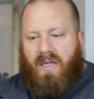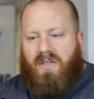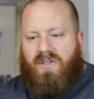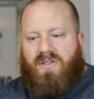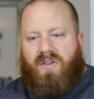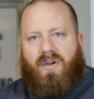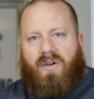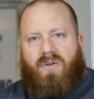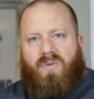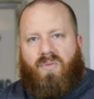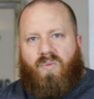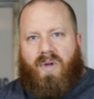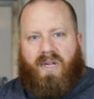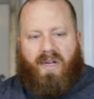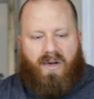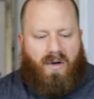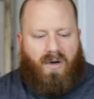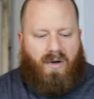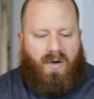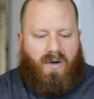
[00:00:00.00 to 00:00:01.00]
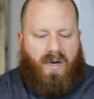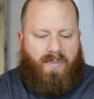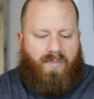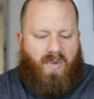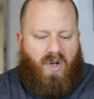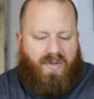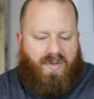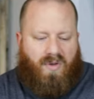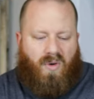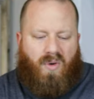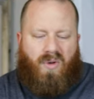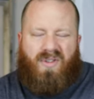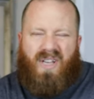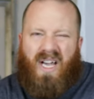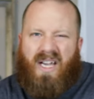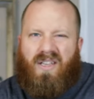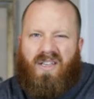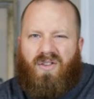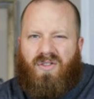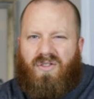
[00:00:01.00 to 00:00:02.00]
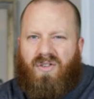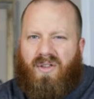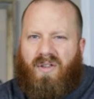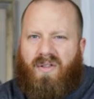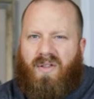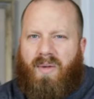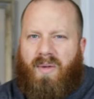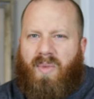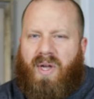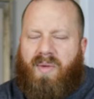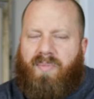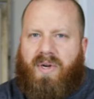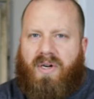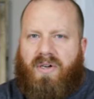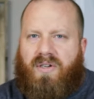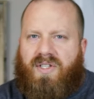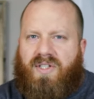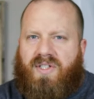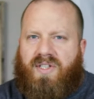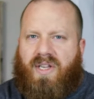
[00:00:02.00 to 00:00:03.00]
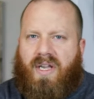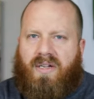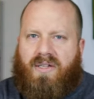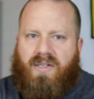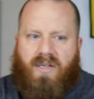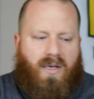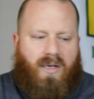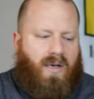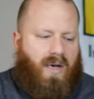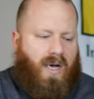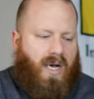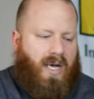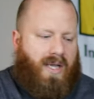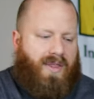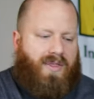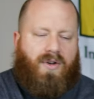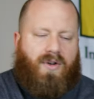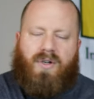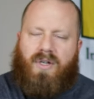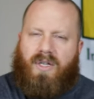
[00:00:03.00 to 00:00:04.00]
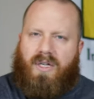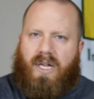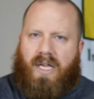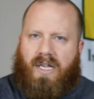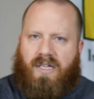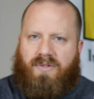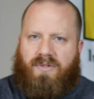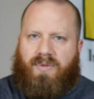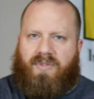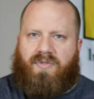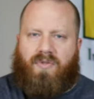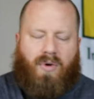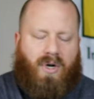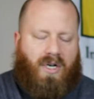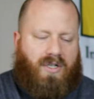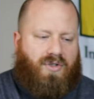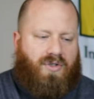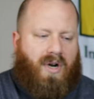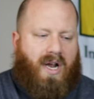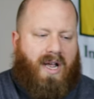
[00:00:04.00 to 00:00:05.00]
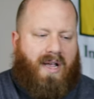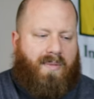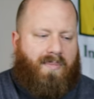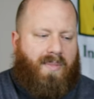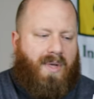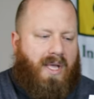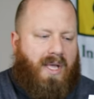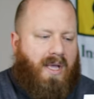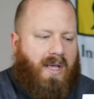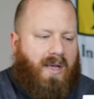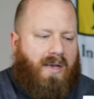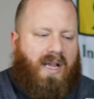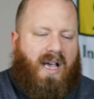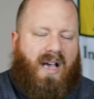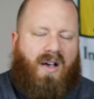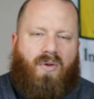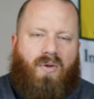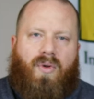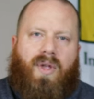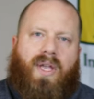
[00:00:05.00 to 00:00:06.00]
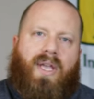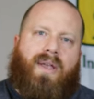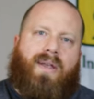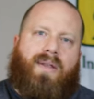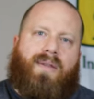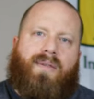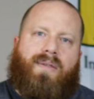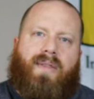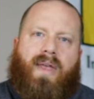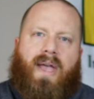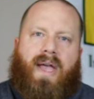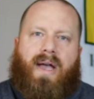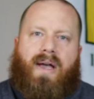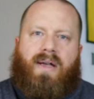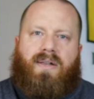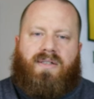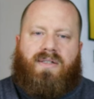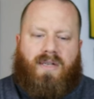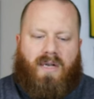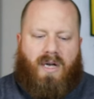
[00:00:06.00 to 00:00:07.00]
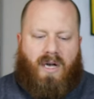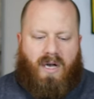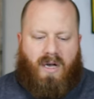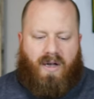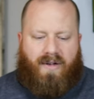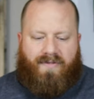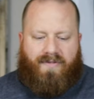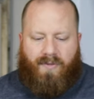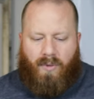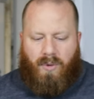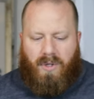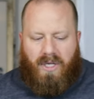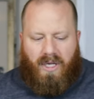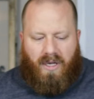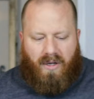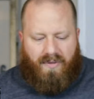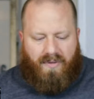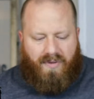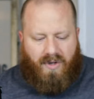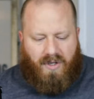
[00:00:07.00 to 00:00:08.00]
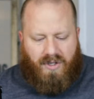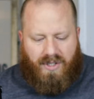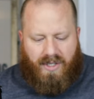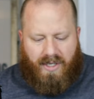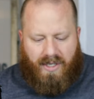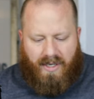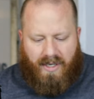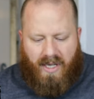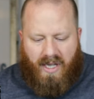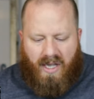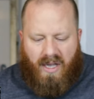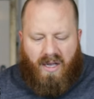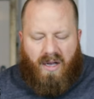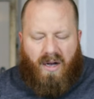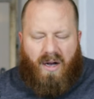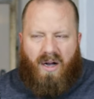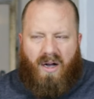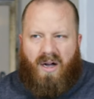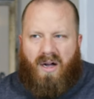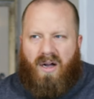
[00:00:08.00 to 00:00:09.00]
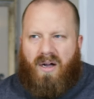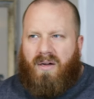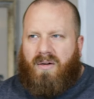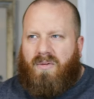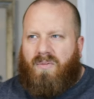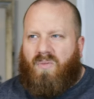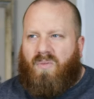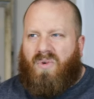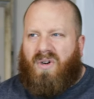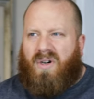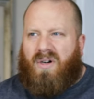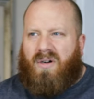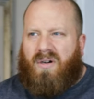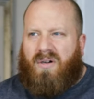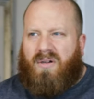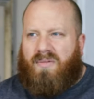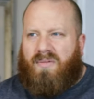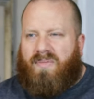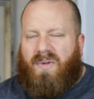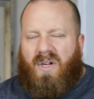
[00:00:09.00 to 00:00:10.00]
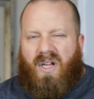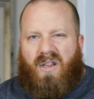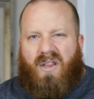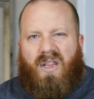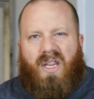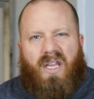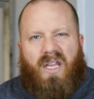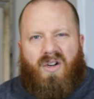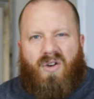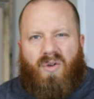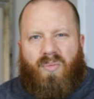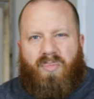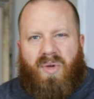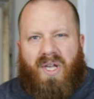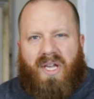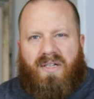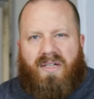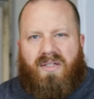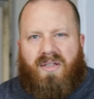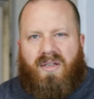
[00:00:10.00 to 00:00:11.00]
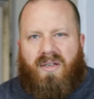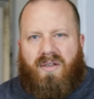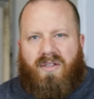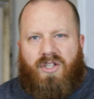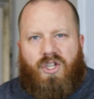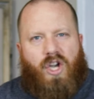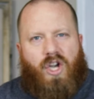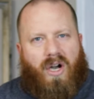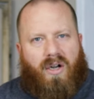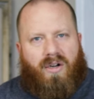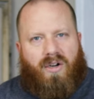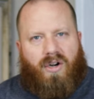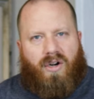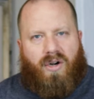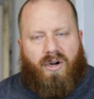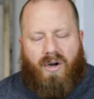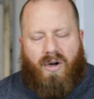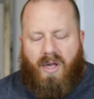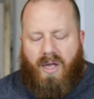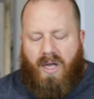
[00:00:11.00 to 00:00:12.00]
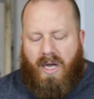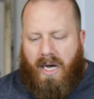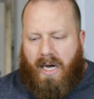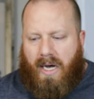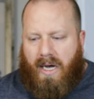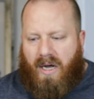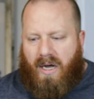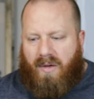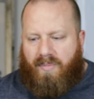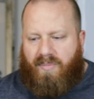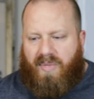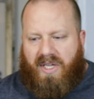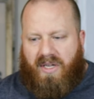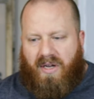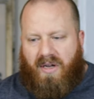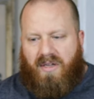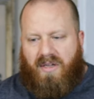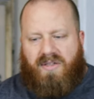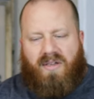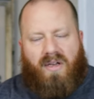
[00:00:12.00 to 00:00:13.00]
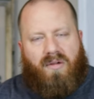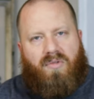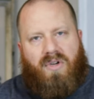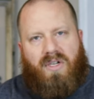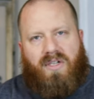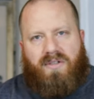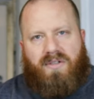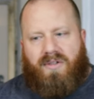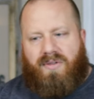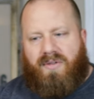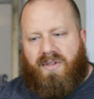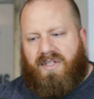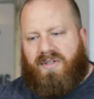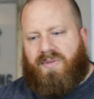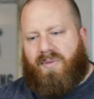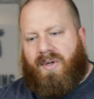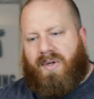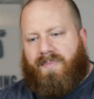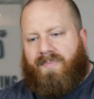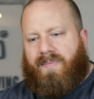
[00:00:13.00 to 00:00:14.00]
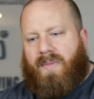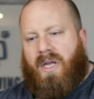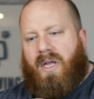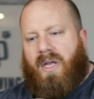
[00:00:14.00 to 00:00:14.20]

So we are a month old. I usually let my beers sit uh, thirty days before I try them. Now in that uh, forty ounce version, uh, we're a little bit younger uh, because I want to do this one.